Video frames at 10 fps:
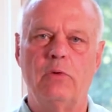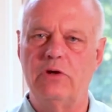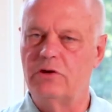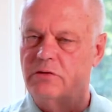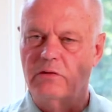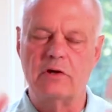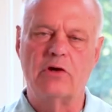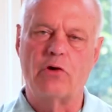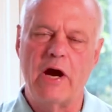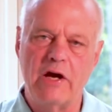Do we just
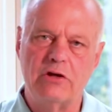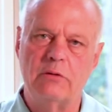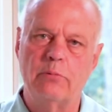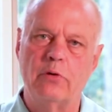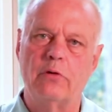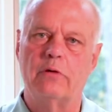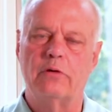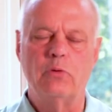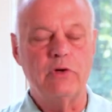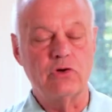crash and
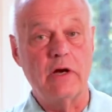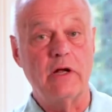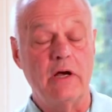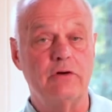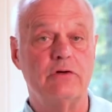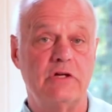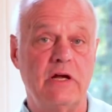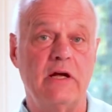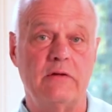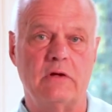burn? Do we try to
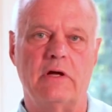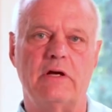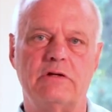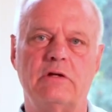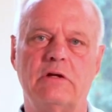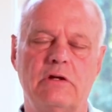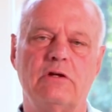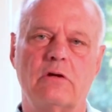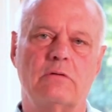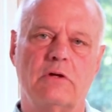understand the lesson
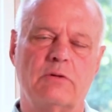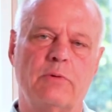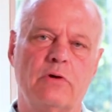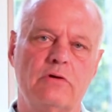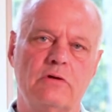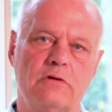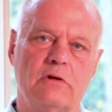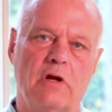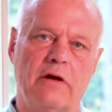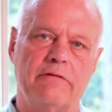that these
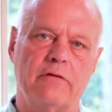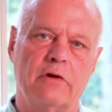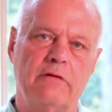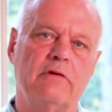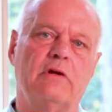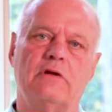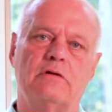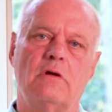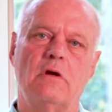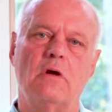experiences in life are given
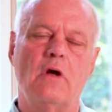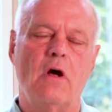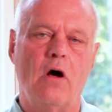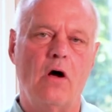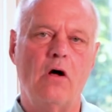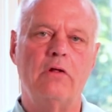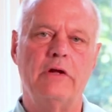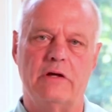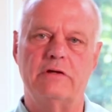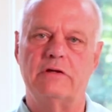us?
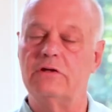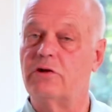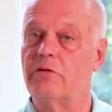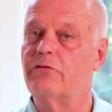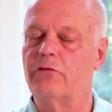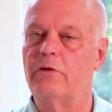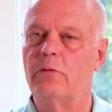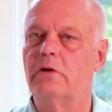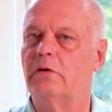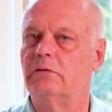All this is our
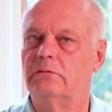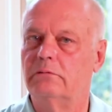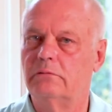free will.